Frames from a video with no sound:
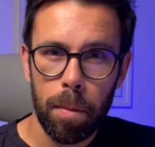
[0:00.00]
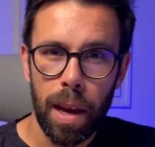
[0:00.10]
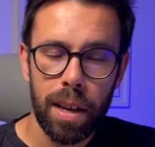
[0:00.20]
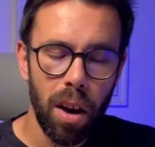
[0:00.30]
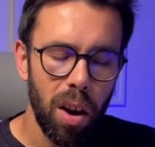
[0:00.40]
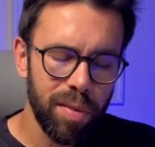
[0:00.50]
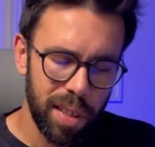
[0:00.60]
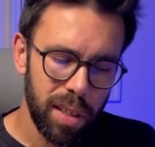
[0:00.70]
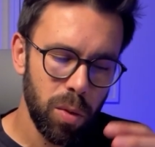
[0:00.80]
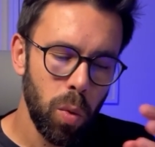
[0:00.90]
And
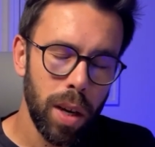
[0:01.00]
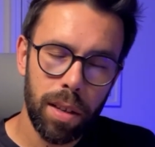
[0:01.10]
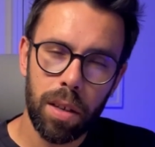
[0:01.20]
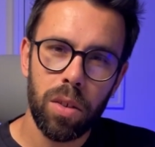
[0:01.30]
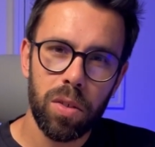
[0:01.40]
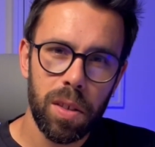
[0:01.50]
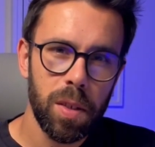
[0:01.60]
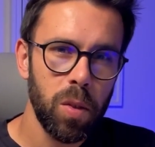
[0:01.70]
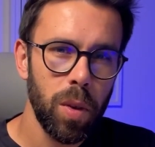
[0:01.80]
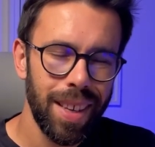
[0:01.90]
often what the code is
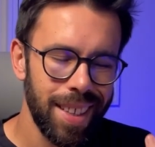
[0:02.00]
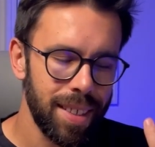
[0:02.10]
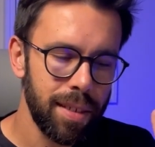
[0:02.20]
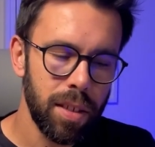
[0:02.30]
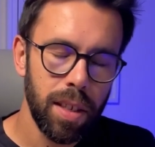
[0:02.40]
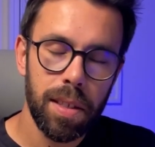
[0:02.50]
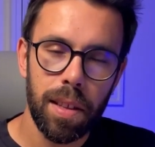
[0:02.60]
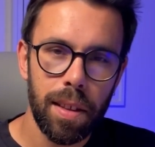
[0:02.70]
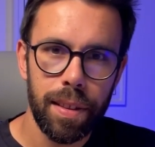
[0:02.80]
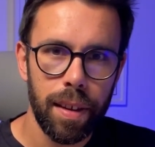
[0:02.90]
doing is just a
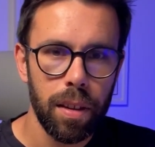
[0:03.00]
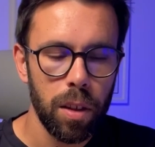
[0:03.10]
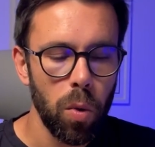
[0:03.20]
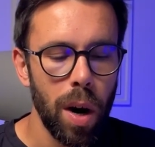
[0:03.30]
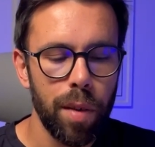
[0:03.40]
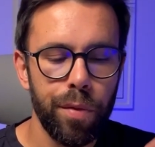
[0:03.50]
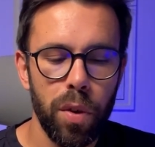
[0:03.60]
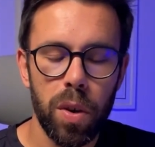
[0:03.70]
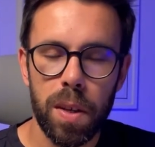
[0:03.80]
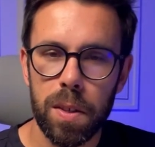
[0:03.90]
detail. You are
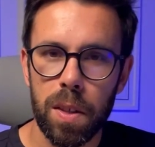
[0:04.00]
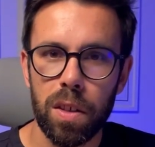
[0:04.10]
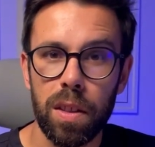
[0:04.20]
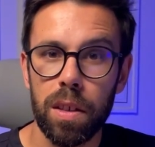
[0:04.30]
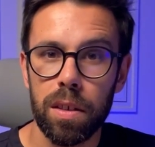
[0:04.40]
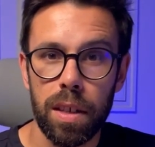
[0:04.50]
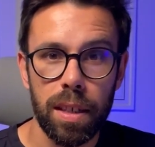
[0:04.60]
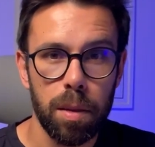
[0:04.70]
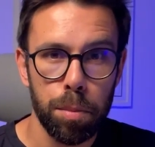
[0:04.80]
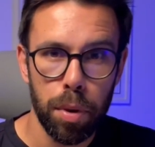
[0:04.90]
focused on learning
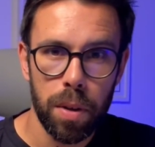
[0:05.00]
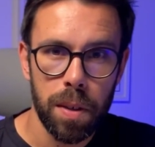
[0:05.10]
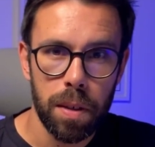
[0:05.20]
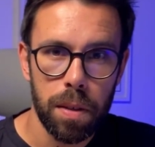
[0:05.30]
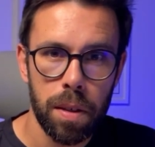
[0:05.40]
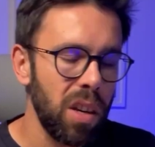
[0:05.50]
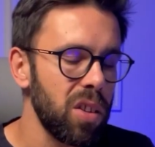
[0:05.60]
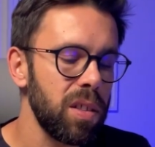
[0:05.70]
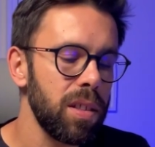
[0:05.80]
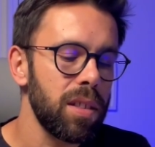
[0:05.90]
the process,
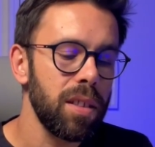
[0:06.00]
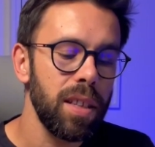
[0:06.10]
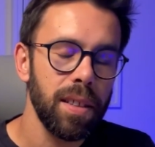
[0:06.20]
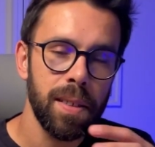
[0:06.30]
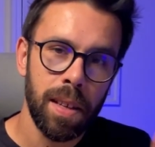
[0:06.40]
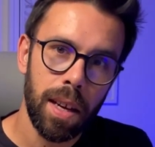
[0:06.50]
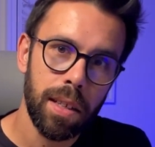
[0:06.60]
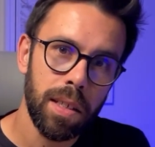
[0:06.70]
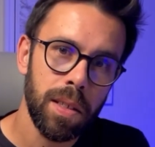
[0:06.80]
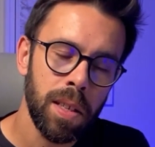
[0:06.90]
on learning the
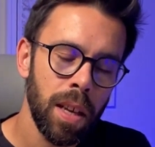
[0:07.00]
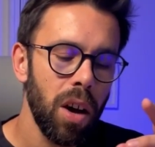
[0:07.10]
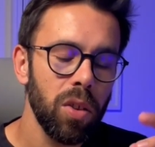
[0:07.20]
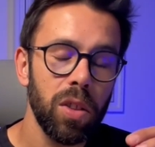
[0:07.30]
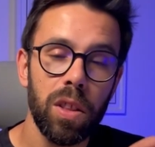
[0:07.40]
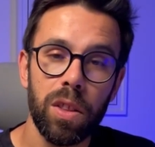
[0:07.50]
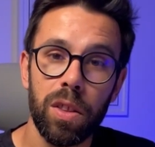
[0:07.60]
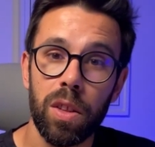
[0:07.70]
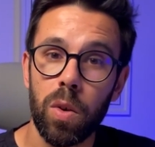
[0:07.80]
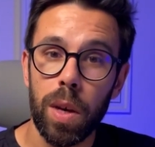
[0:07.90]
cycles, on
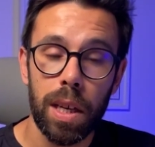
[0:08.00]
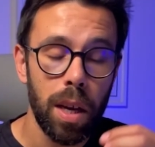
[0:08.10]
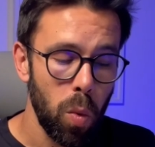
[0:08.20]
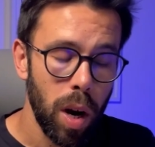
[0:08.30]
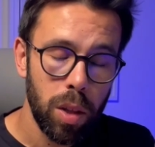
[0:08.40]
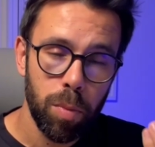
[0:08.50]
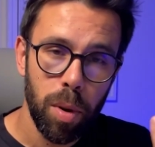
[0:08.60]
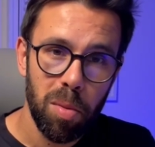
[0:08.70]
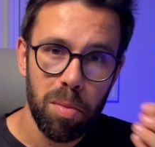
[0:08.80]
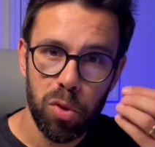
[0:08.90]
knowing what
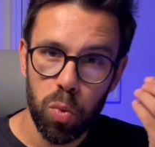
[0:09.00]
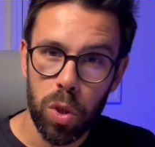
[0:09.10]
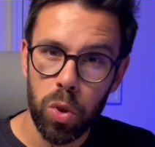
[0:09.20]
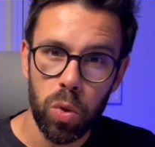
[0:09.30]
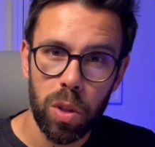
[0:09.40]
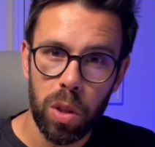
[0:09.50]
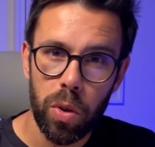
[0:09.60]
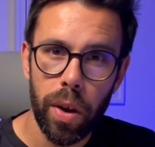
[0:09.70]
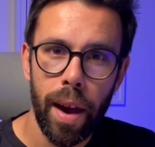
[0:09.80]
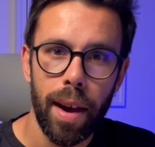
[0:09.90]
problems we should
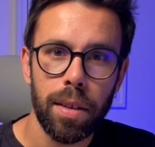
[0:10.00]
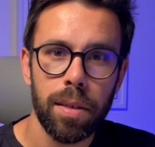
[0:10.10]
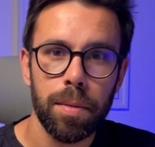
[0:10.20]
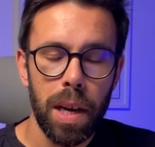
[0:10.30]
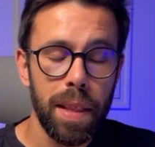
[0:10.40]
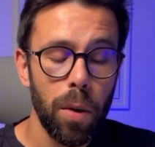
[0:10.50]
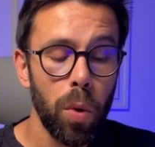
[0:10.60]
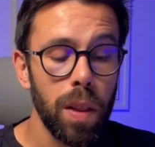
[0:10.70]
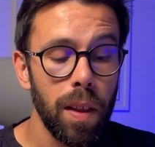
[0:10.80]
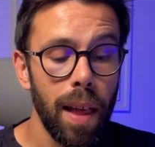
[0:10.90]
look at. And I
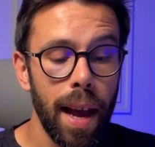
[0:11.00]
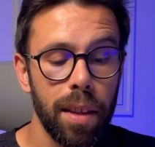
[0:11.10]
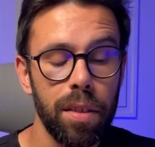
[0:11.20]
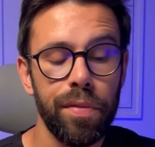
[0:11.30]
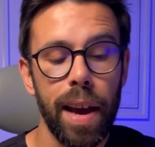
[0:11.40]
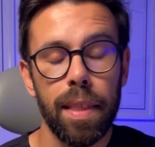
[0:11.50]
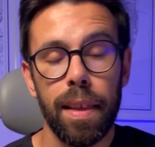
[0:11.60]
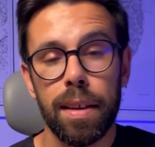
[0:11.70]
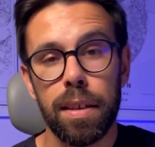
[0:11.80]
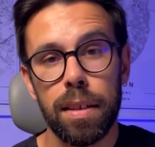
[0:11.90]
really like the fact
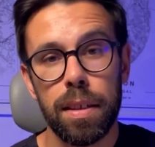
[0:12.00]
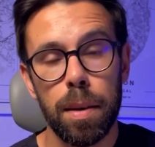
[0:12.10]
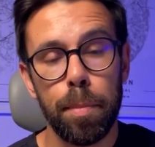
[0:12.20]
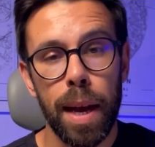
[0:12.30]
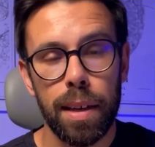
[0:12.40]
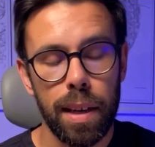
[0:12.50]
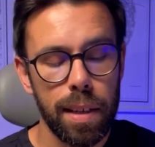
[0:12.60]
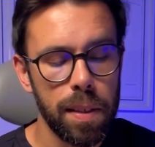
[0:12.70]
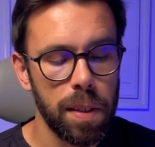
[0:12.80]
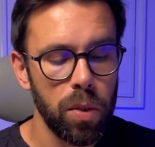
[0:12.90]
that in the
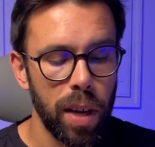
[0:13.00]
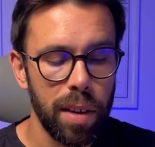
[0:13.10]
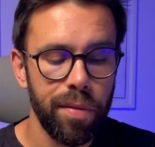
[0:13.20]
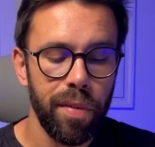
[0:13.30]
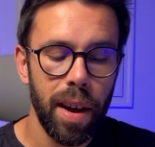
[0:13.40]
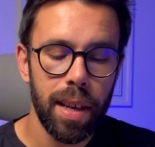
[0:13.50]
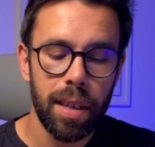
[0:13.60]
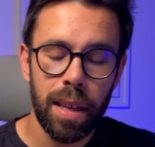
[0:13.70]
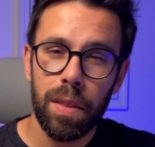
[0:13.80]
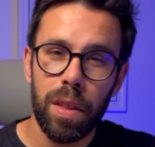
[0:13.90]
appendix, you can find
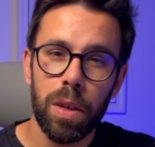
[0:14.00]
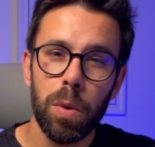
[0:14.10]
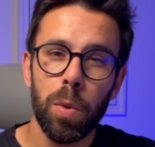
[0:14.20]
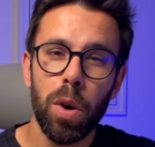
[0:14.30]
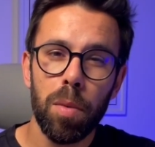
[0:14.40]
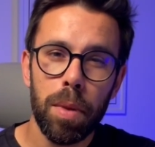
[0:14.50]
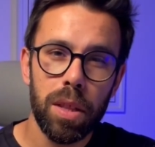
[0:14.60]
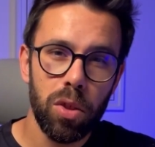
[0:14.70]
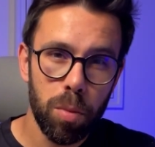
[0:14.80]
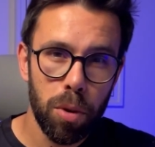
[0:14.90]
the
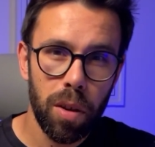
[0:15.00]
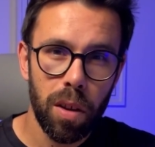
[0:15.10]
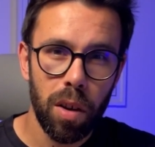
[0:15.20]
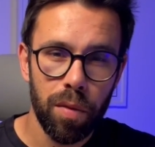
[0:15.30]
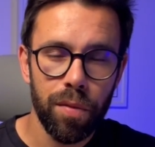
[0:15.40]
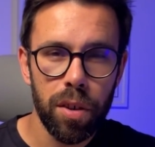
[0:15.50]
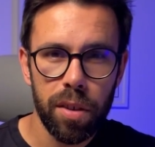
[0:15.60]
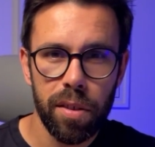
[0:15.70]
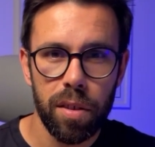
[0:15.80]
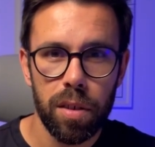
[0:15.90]
Roman numeral
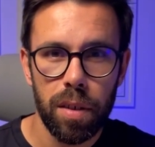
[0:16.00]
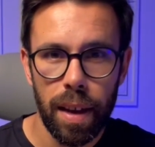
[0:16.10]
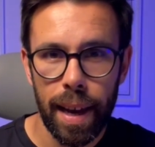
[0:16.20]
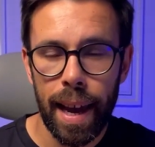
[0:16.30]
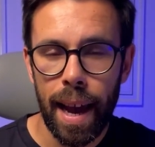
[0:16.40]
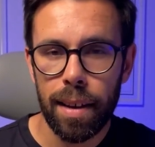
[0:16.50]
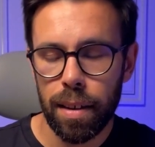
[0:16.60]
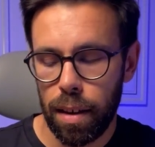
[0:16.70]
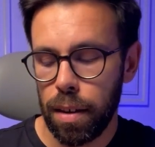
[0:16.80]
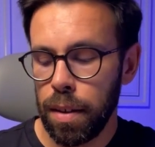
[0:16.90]
converter, a
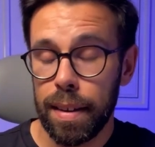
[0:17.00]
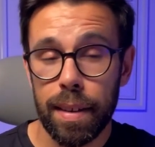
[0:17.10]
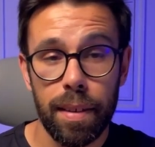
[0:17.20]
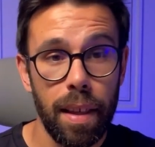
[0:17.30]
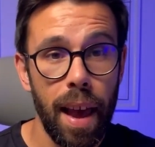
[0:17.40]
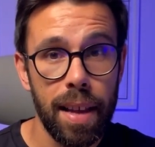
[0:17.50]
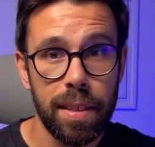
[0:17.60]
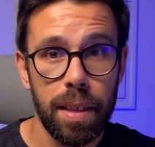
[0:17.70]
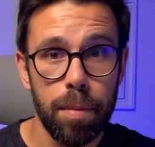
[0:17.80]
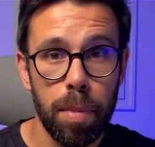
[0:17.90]
kata, that has
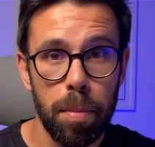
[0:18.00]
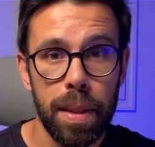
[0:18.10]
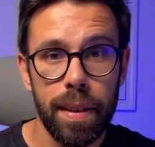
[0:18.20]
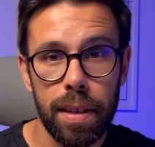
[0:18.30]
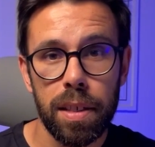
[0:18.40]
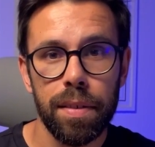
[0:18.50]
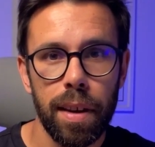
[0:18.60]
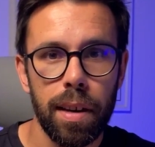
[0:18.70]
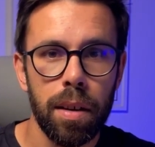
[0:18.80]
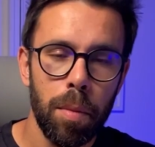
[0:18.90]
the implementation
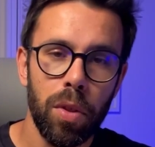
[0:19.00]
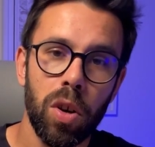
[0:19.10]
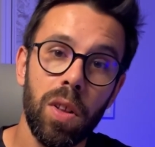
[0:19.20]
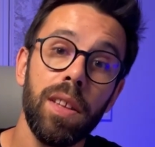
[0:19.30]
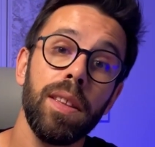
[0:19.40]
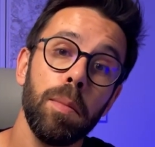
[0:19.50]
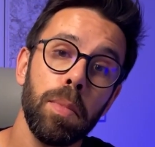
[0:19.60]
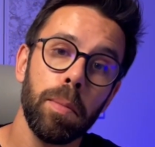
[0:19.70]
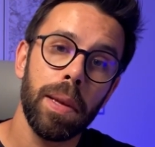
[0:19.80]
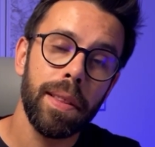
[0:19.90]
there. Not only the
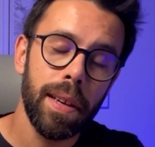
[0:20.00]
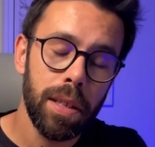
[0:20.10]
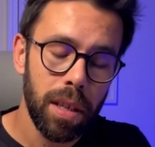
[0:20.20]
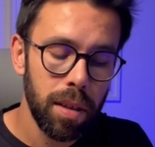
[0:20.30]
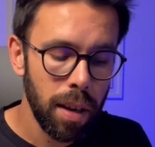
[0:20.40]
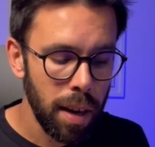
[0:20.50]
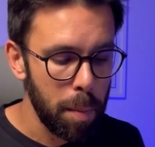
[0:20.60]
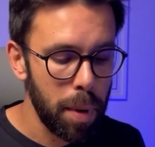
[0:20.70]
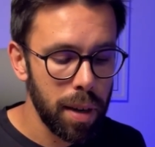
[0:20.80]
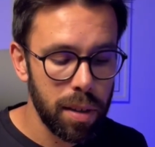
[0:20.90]
implementation,
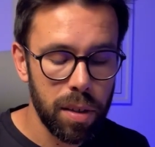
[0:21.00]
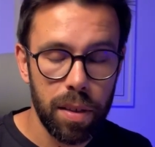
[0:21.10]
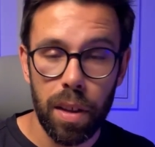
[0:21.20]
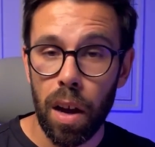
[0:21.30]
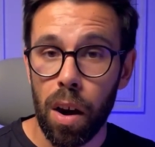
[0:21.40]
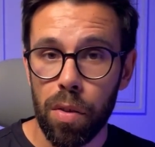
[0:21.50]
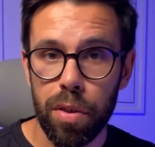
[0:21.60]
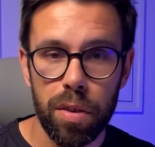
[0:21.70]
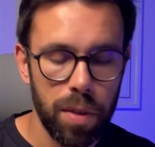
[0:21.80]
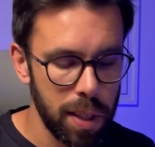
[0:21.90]
but the
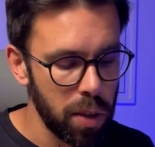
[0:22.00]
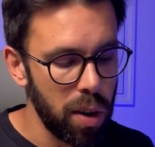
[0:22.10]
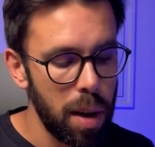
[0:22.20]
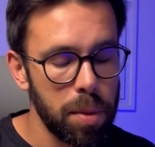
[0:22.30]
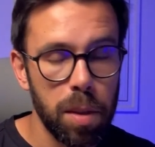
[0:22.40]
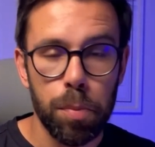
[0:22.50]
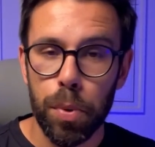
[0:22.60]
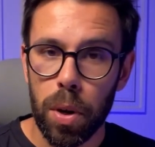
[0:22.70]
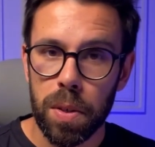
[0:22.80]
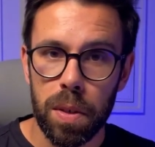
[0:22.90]
author describes the
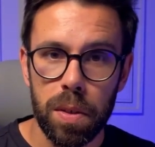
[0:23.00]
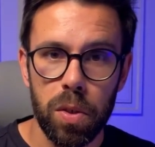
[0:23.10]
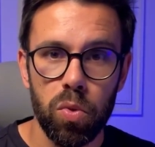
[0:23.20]
process